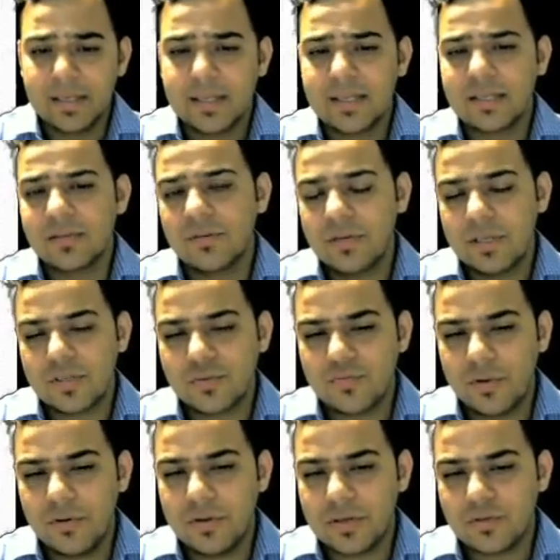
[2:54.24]
So
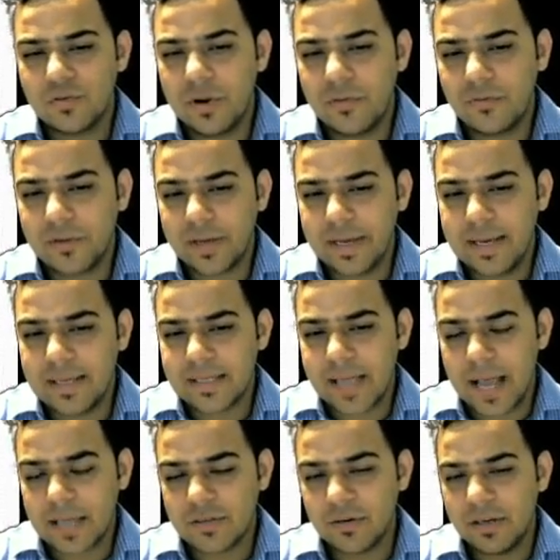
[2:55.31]
SWIFT is
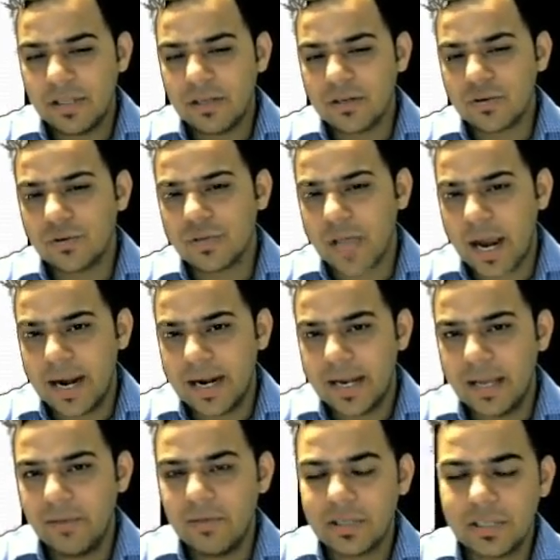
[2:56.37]
actually the
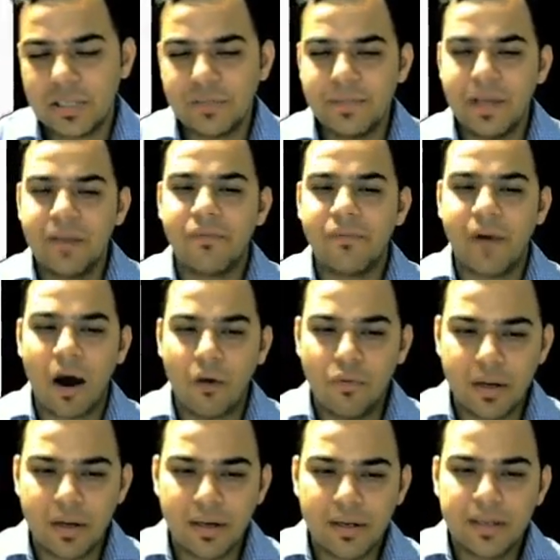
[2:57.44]
society which is being found